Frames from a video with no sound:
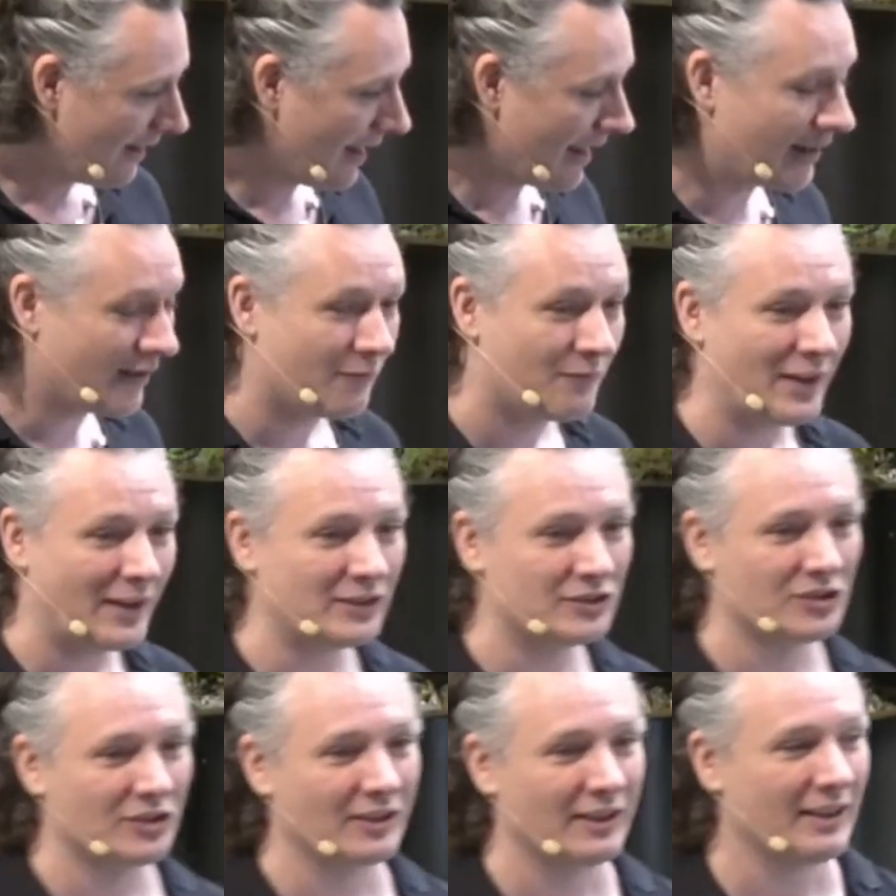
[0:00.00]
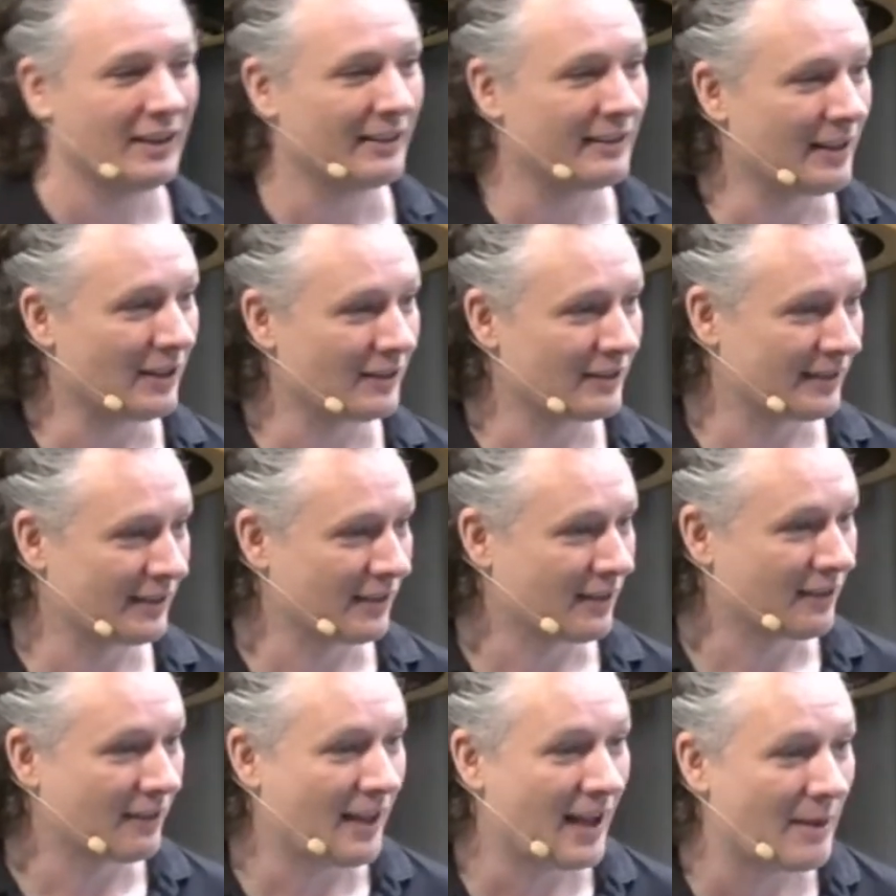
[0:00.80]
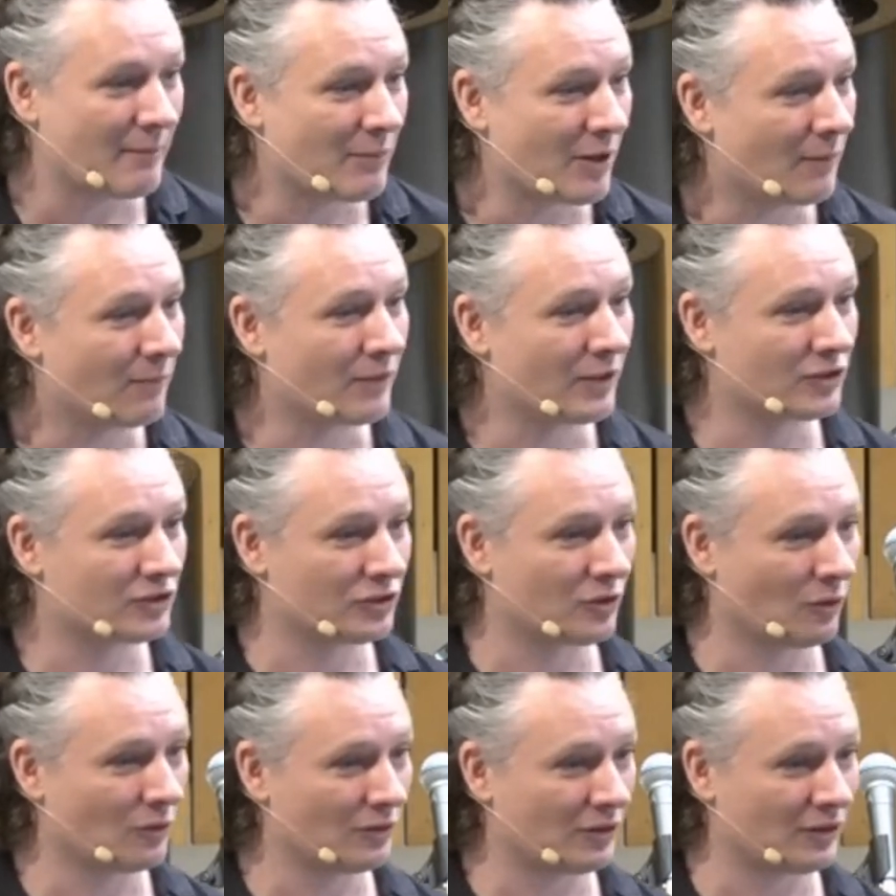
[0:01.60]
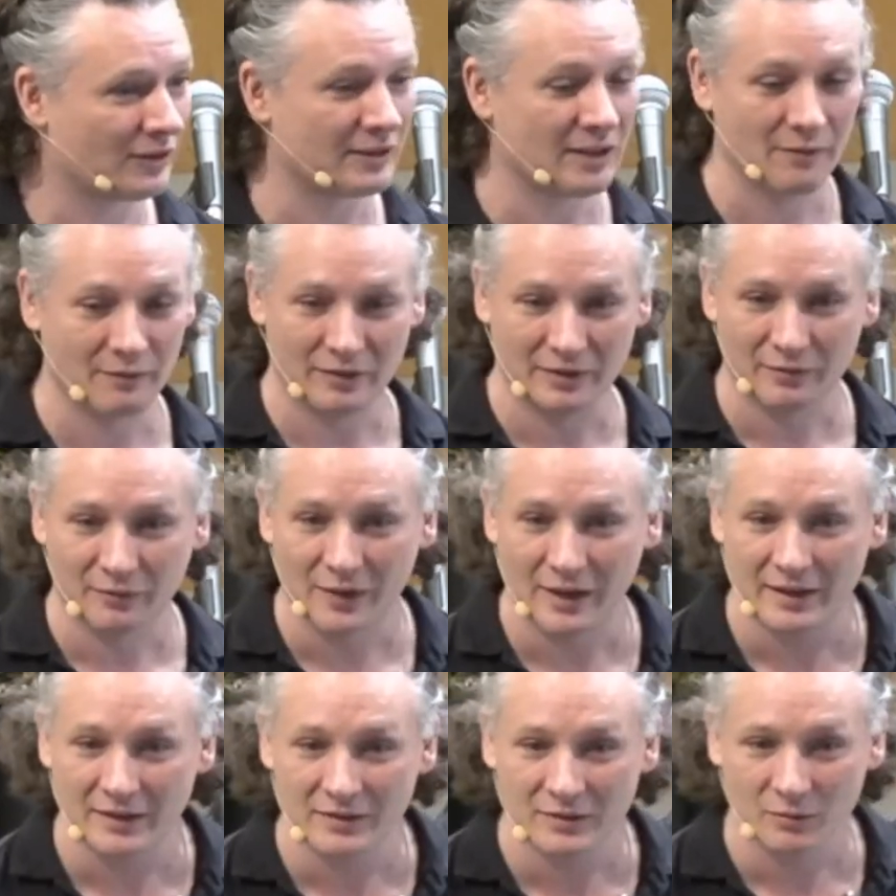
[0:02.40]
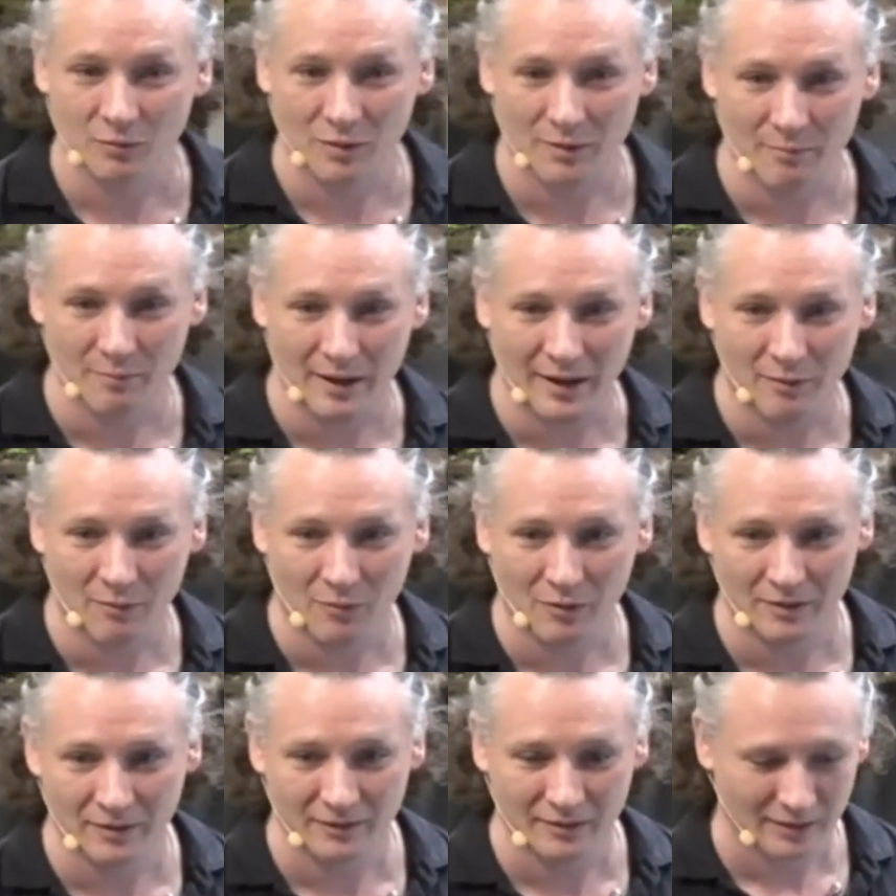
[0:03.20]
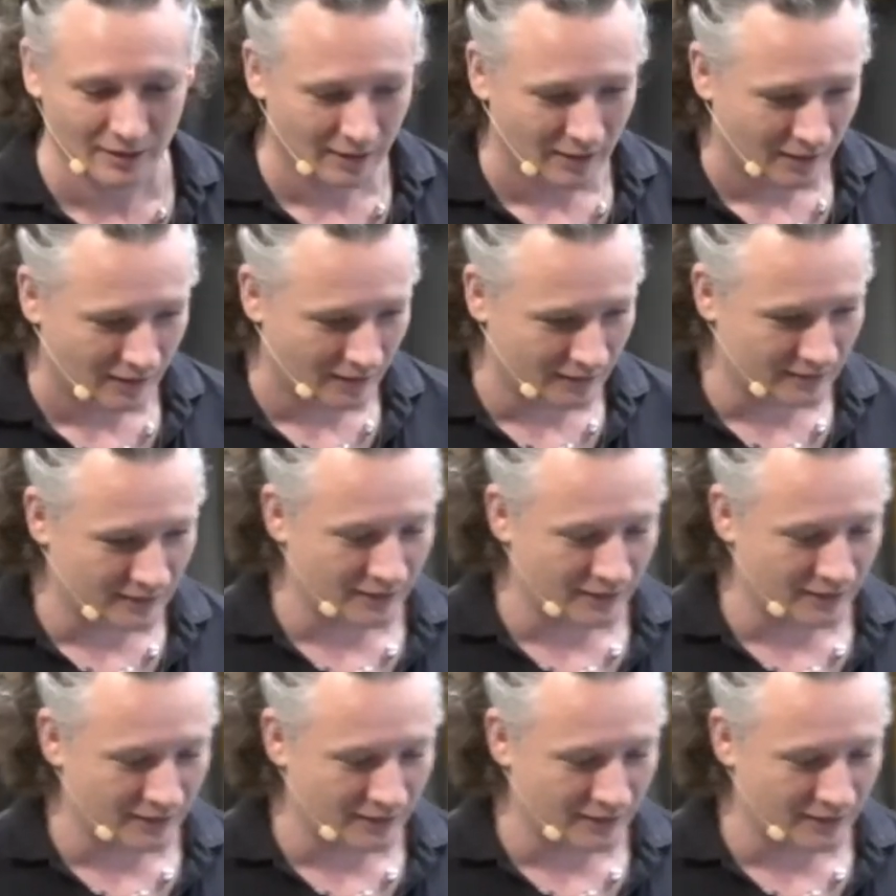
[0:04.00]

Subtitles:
And eventually, Nelson climbed up the shoulders of his friends one by one until